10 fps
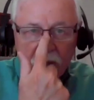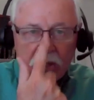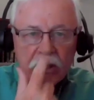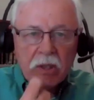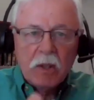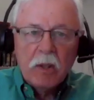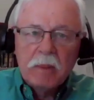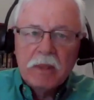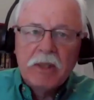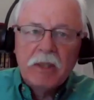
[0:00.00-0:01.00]
which is a little
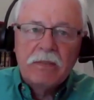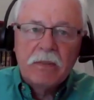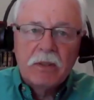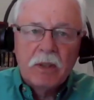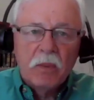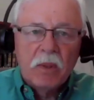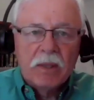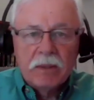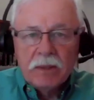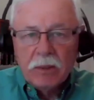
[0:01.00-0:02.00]
bit different than
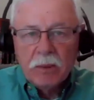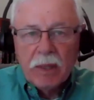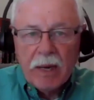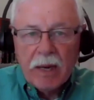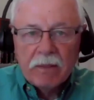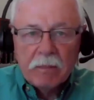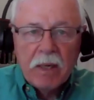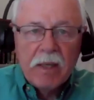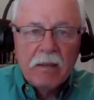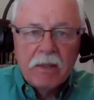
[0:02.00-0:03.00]
what you would have in
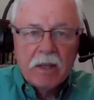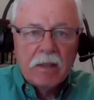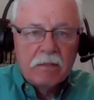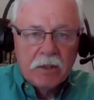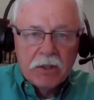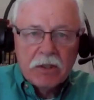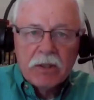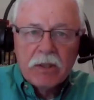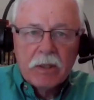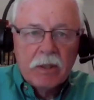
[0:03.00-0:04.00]
many of the other
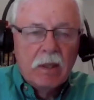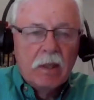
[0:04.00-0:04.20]
versions,